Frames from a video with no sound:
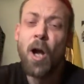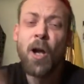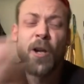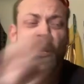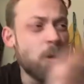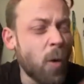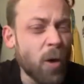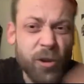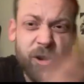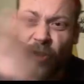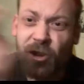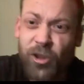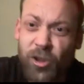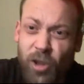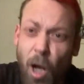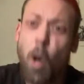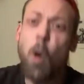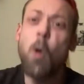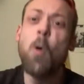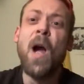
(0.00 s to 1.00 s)
You are
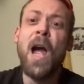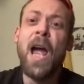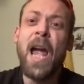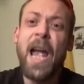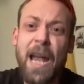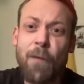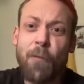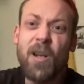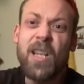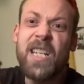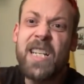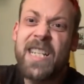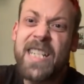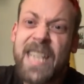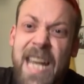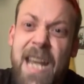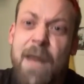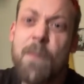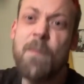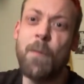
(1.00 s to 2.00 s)
so
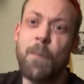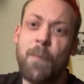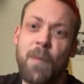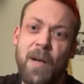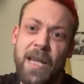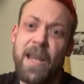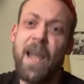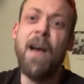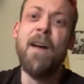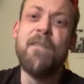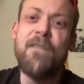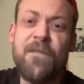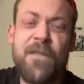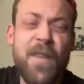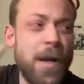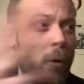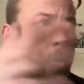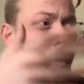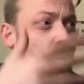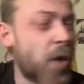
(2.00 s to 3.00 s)
irredeemably
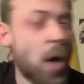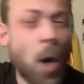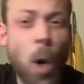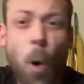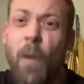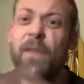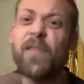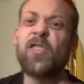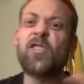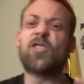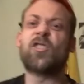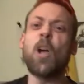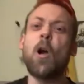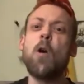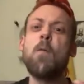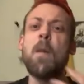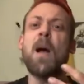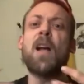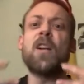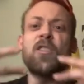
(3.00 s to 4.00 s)
filled with
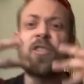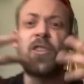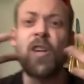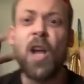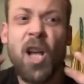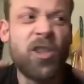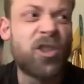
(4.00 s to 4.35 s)
so much